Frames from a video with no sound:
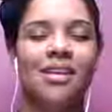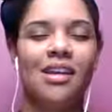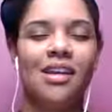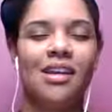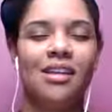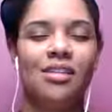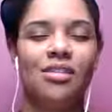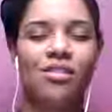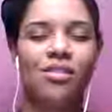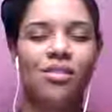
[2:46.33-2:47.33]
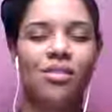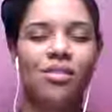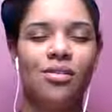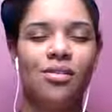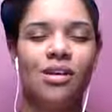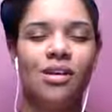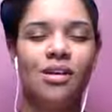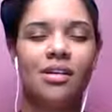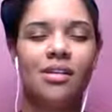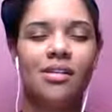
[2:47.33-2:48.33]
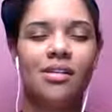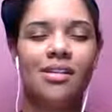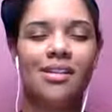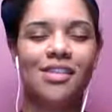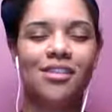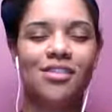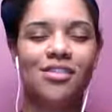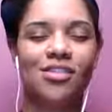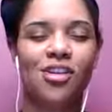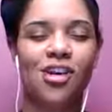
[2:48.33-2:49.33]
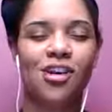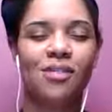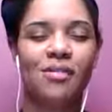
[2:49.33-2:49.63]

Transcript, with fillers: And so let's start.